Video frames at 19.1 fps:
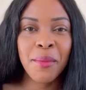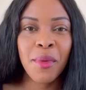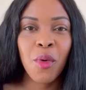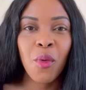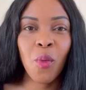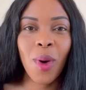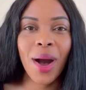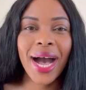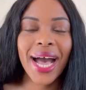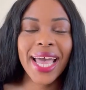
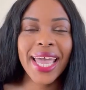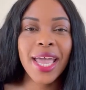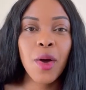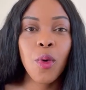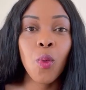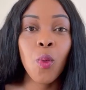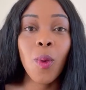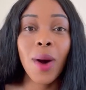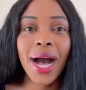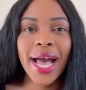
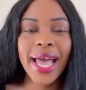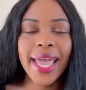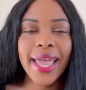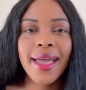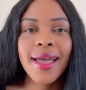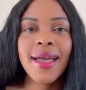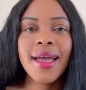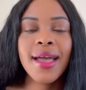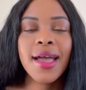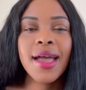Why?
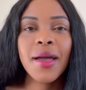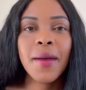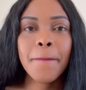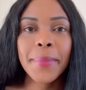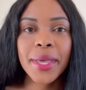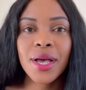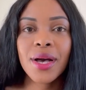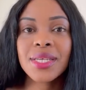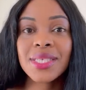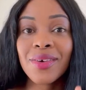
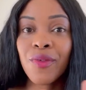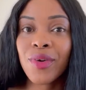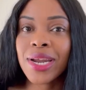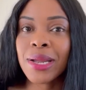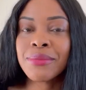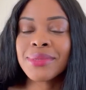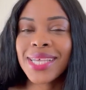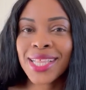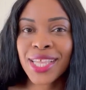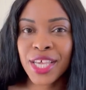Because of what I'm
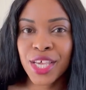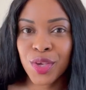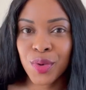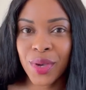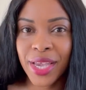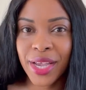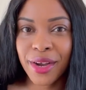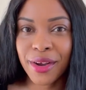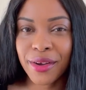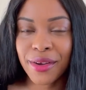telling you
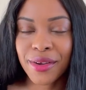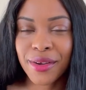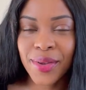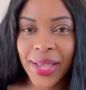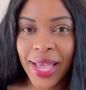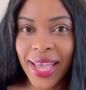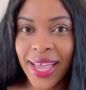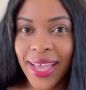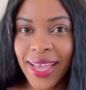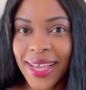here,
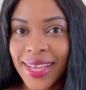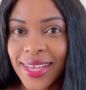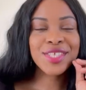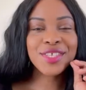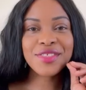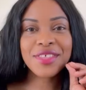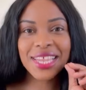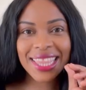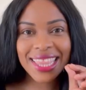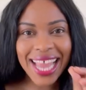okay? So
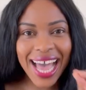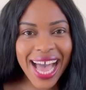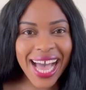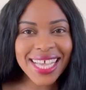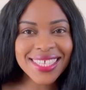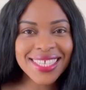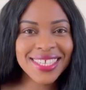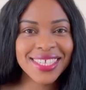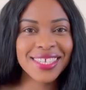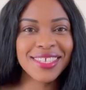the
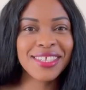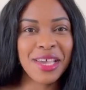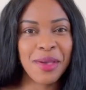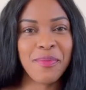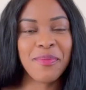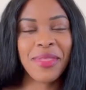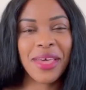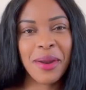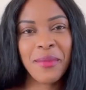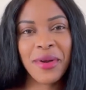last tip
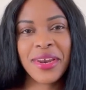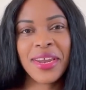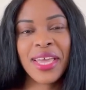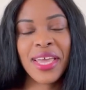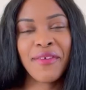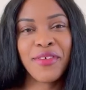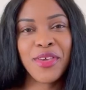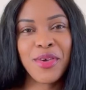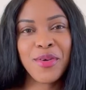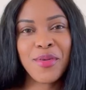that I'm gonna
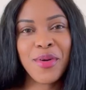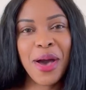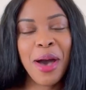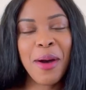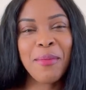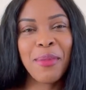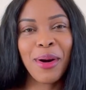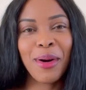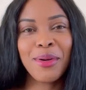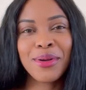give you
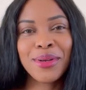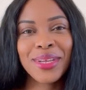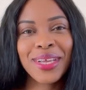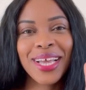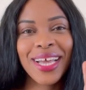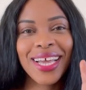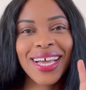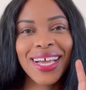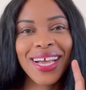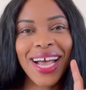about
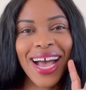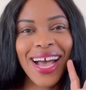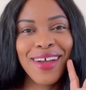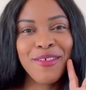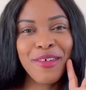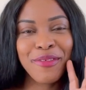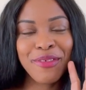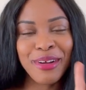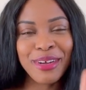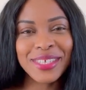
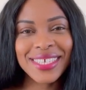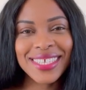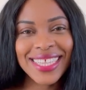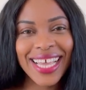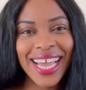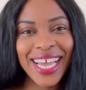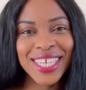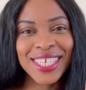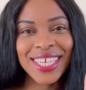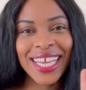reversing the
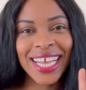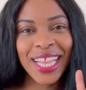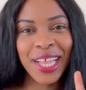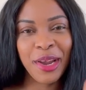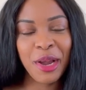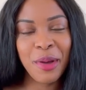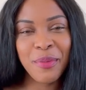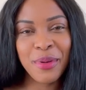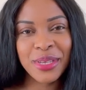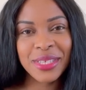aging, clearing
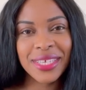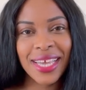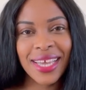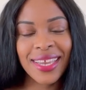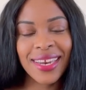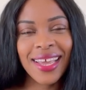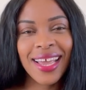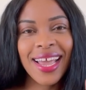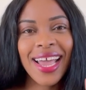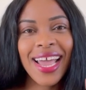up your
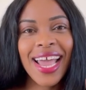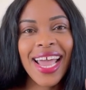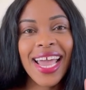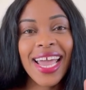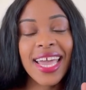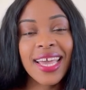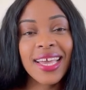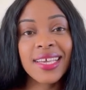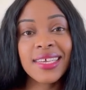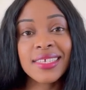skin,
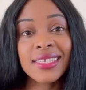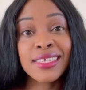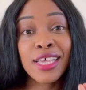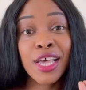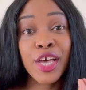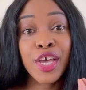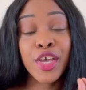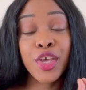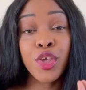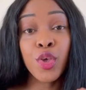is
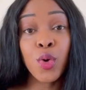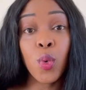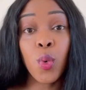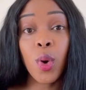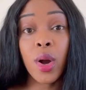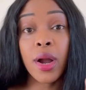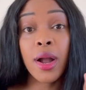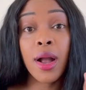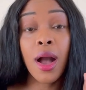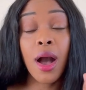
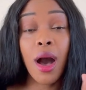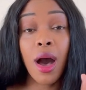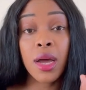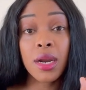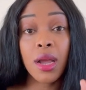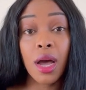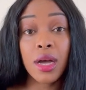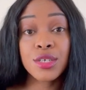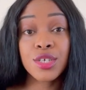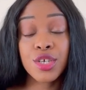your
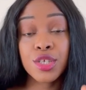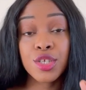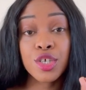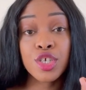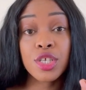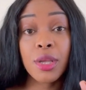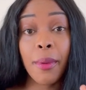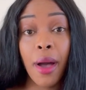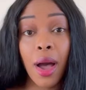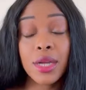unconscious, your
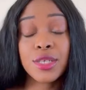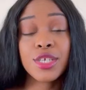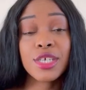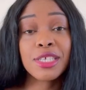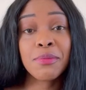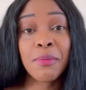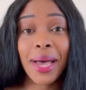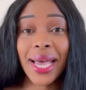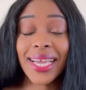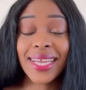
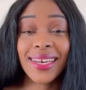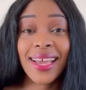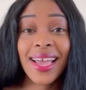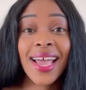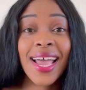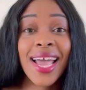subconscious mind.